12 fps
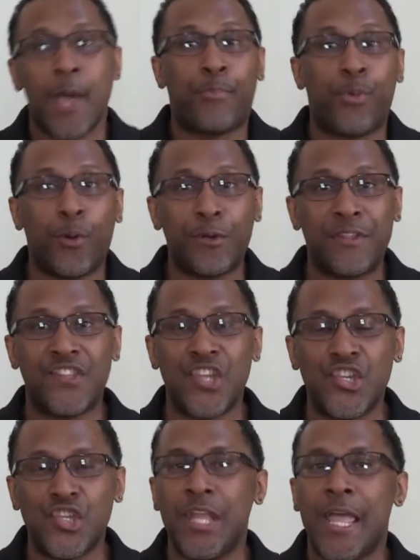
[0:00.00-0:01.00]
poor
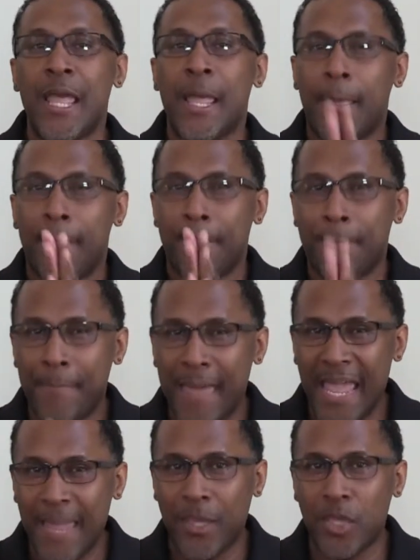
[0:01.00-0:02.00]
decision.
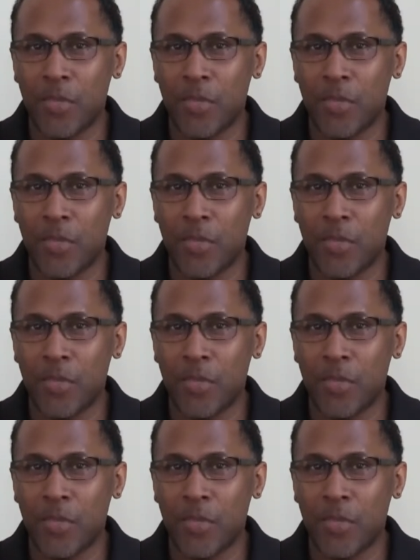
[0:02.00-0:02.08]
Maybe